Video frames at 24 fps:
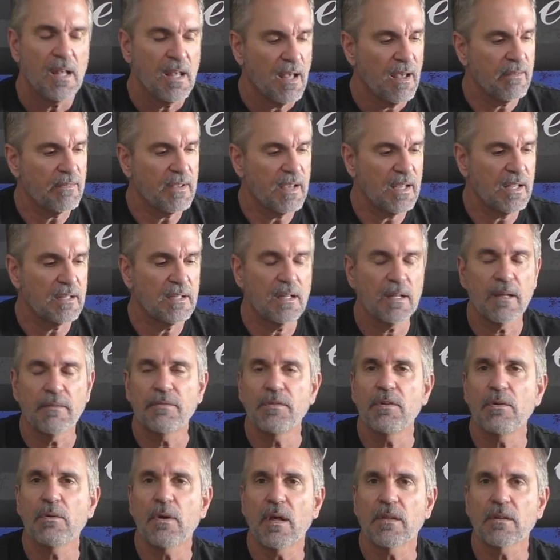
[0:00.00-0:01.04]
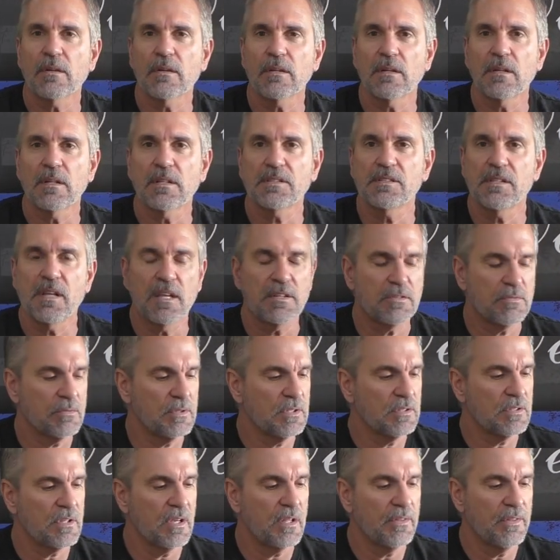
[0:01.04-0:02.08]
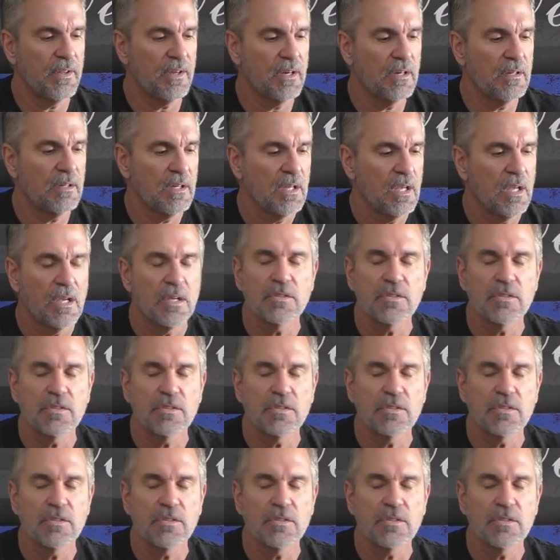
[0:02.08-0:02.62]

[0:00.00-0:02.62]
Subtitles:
I've got a few other little accessories on there.